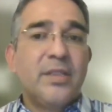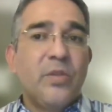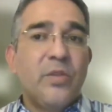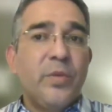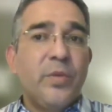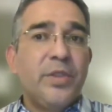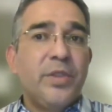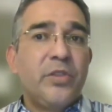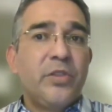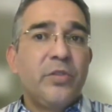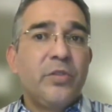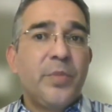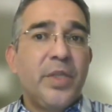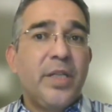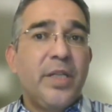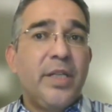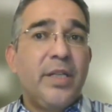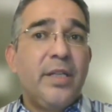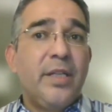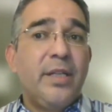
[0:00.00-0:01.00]
is going to
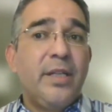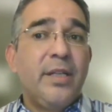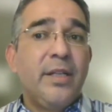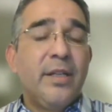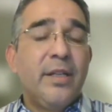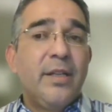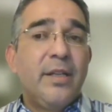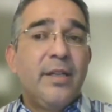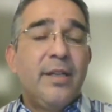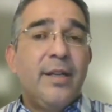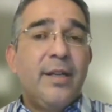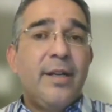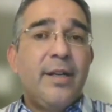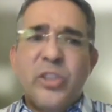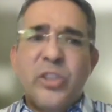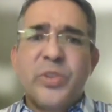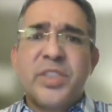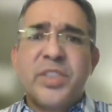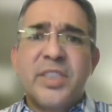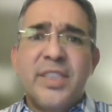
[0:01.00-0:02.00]
be
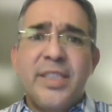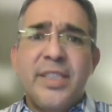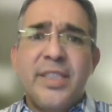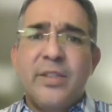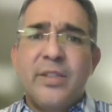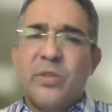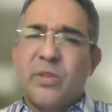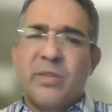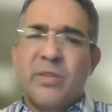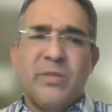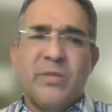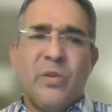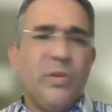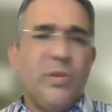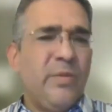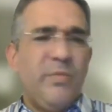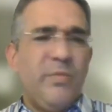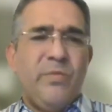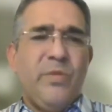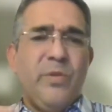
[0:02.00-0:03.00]
interesting
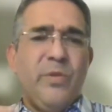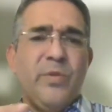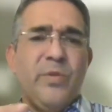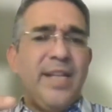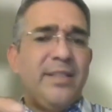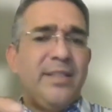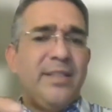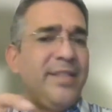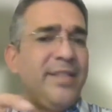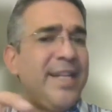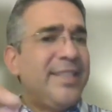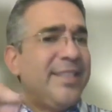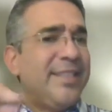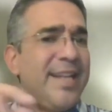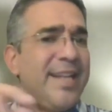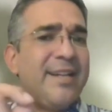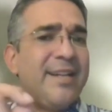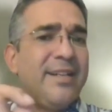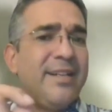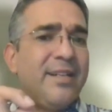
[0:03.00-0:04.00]
or whoa, that's
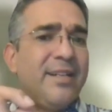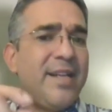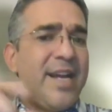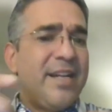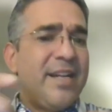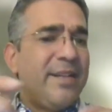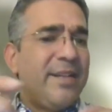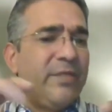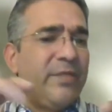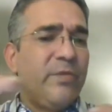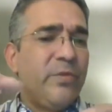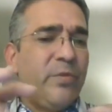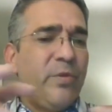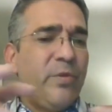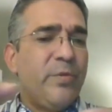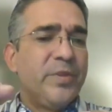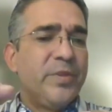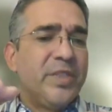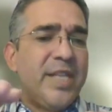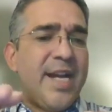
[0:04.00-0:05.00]
not an light. Like, well,
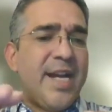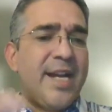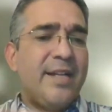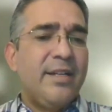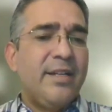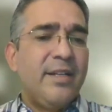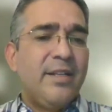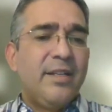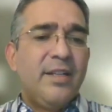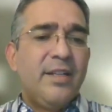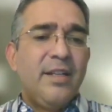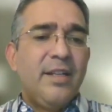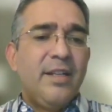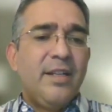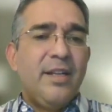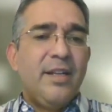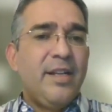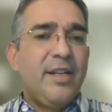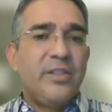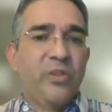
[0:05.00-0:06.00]
what was that?
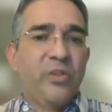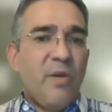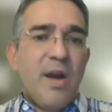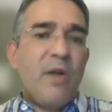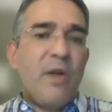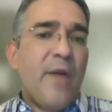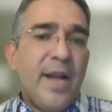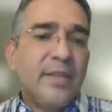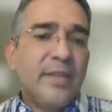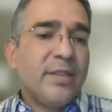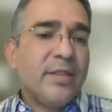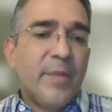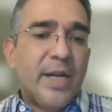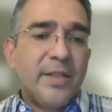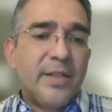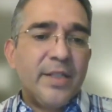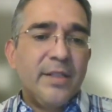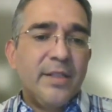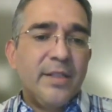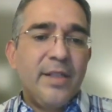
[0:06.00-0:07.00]
And so I'll ask
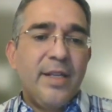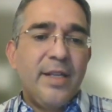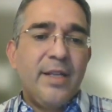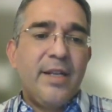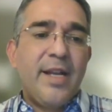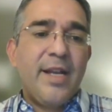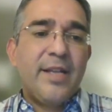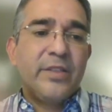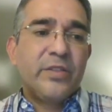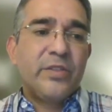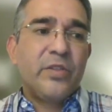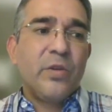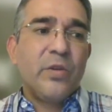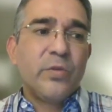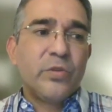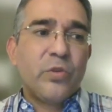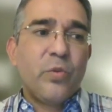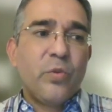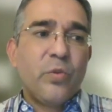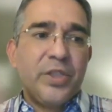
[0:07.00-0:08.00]
about it. And as
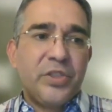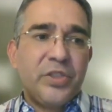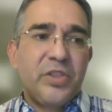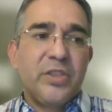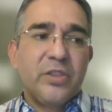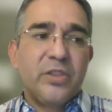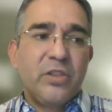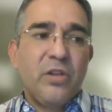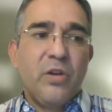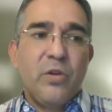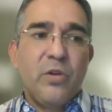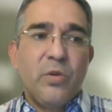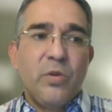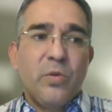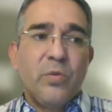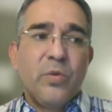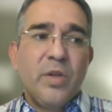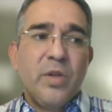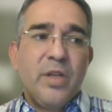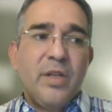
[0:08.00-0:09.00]
those questions
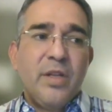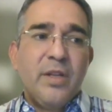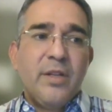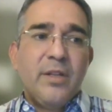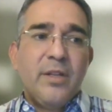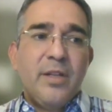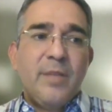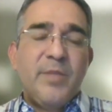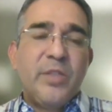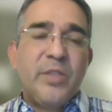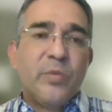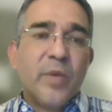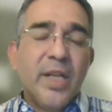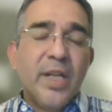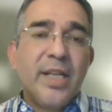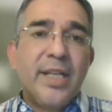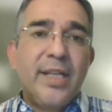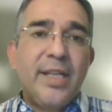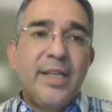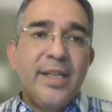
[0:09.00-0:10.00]
go, I mean,
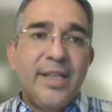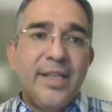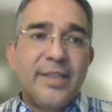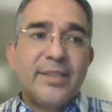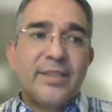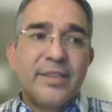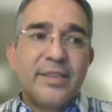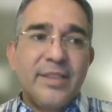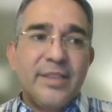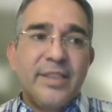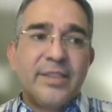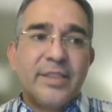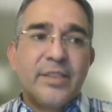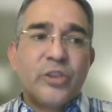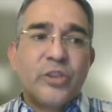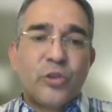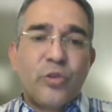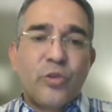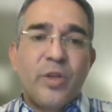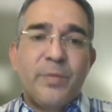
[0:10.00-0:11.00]
really, it's
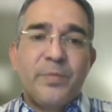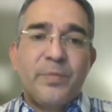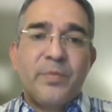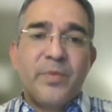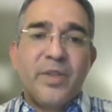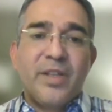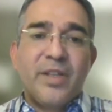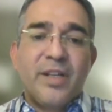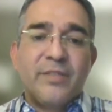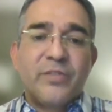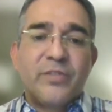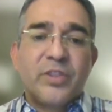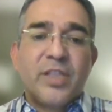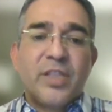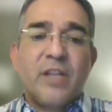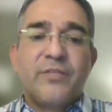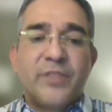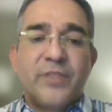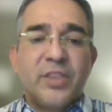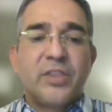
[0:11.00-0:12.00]
a trip of
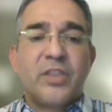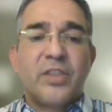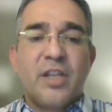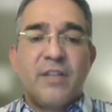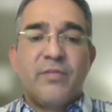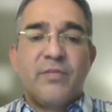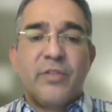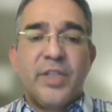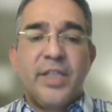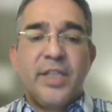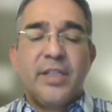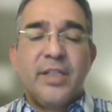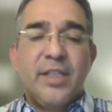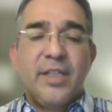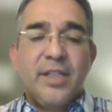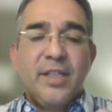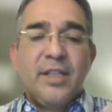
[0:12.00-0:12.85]
self-discovery.